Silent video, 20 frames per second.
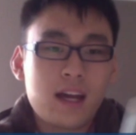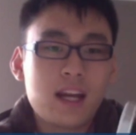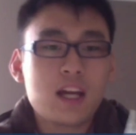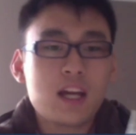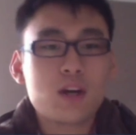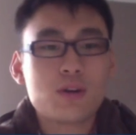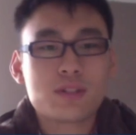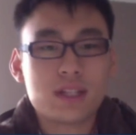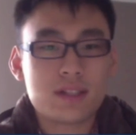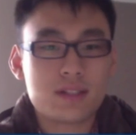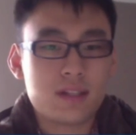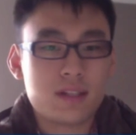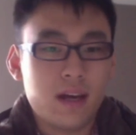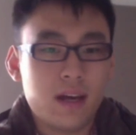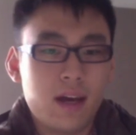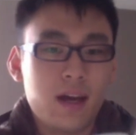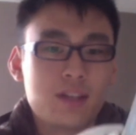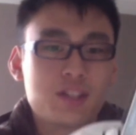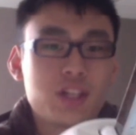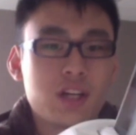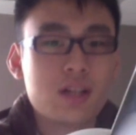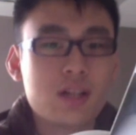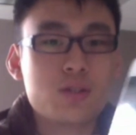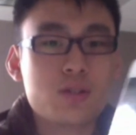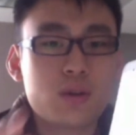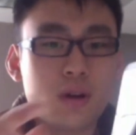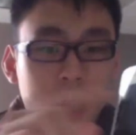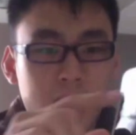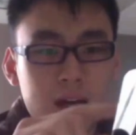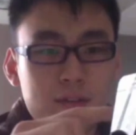Helios is it uh,
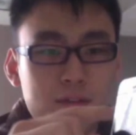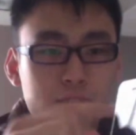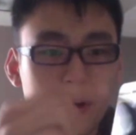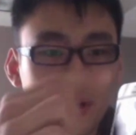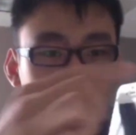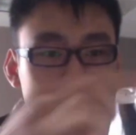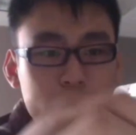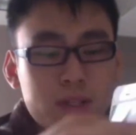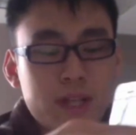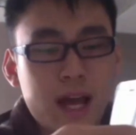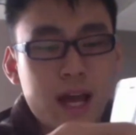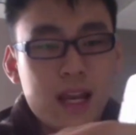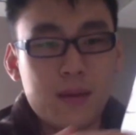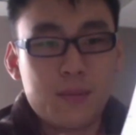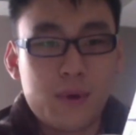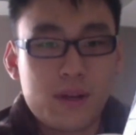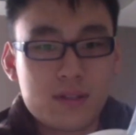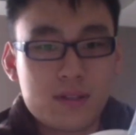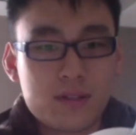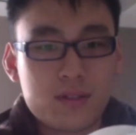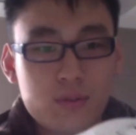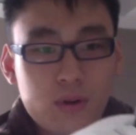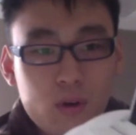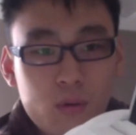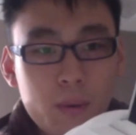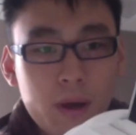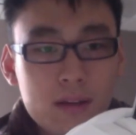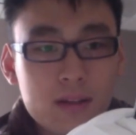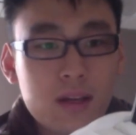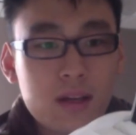turns your iPhone into a telepresence
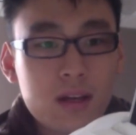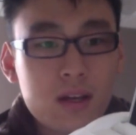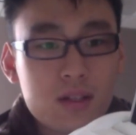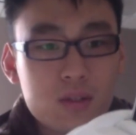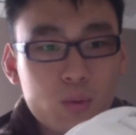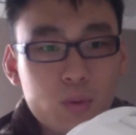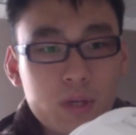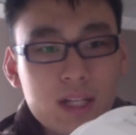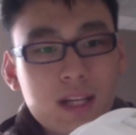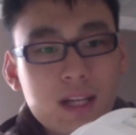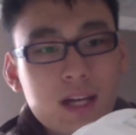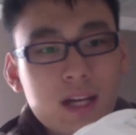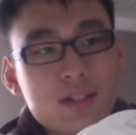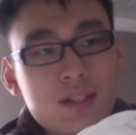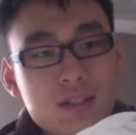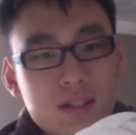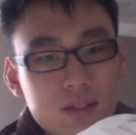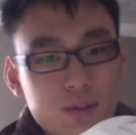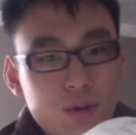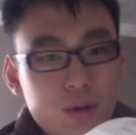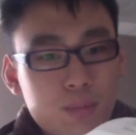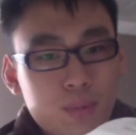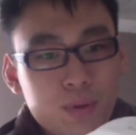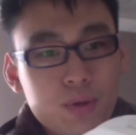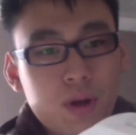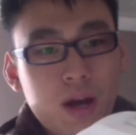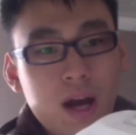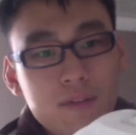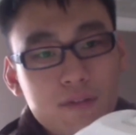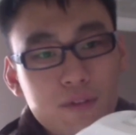robot. So what it does is you put
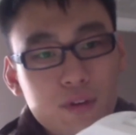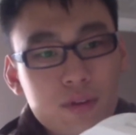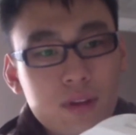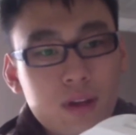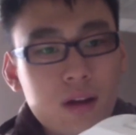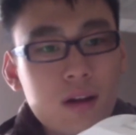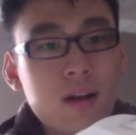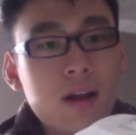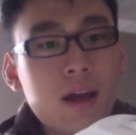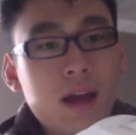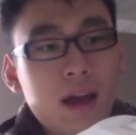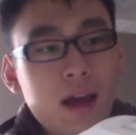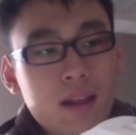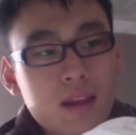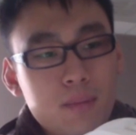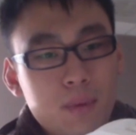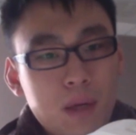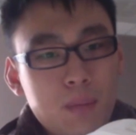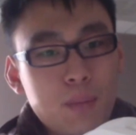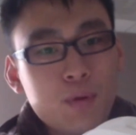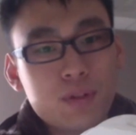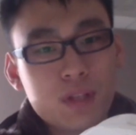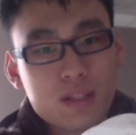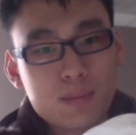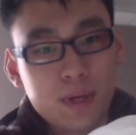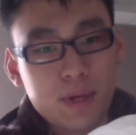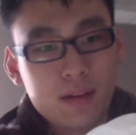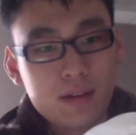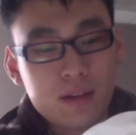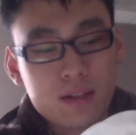your iPhone there, and the people
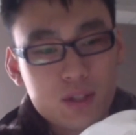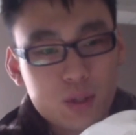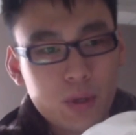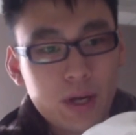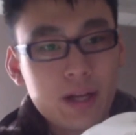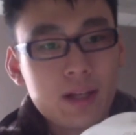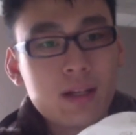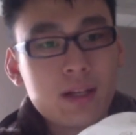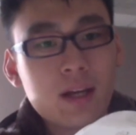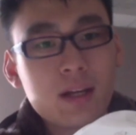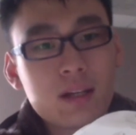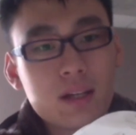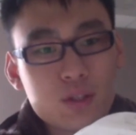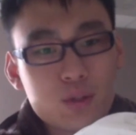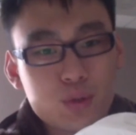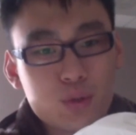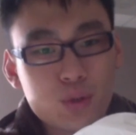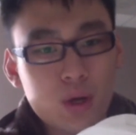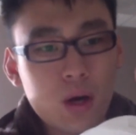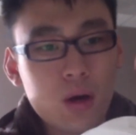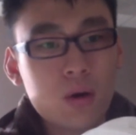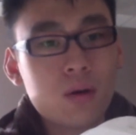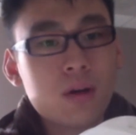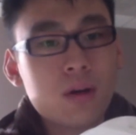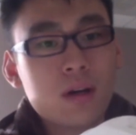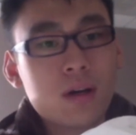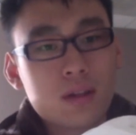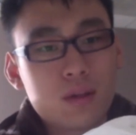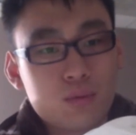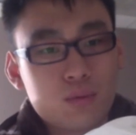displayed on the screen can
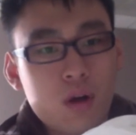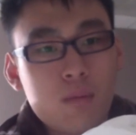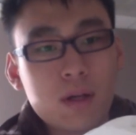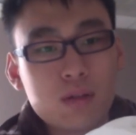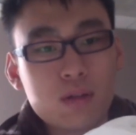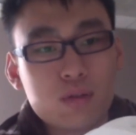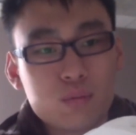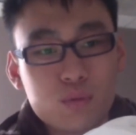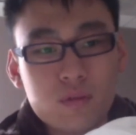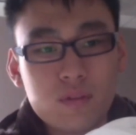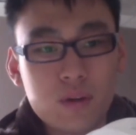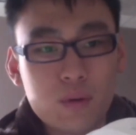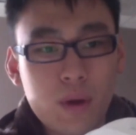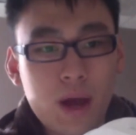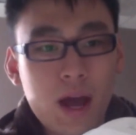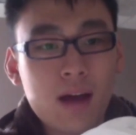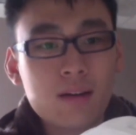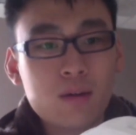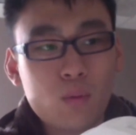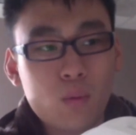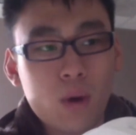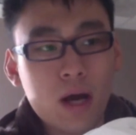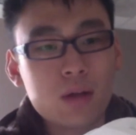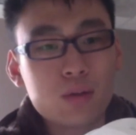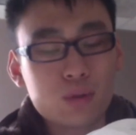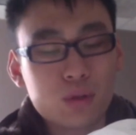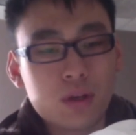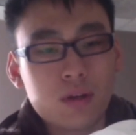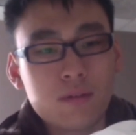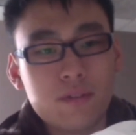control the robot to move around
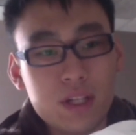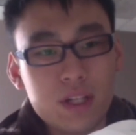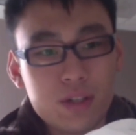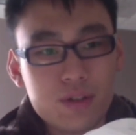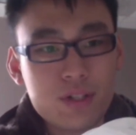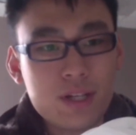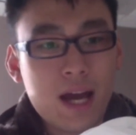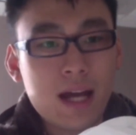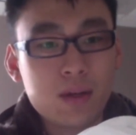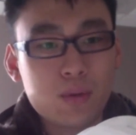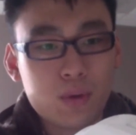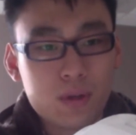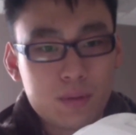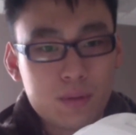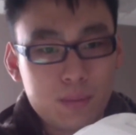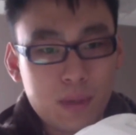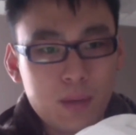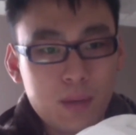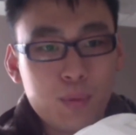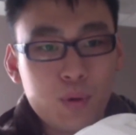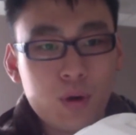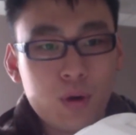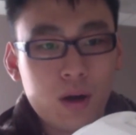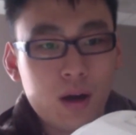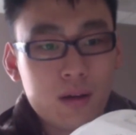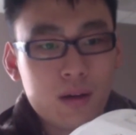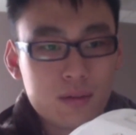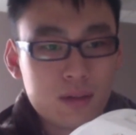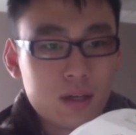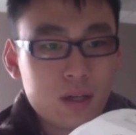while doing a video chat with people
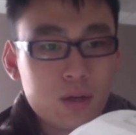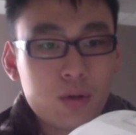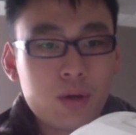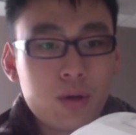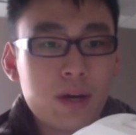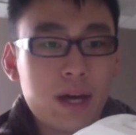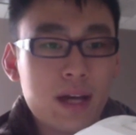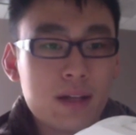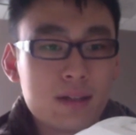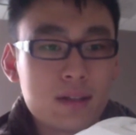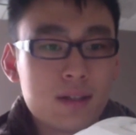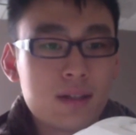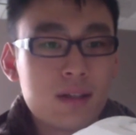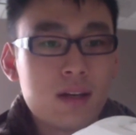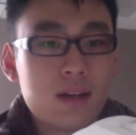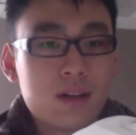on the local end.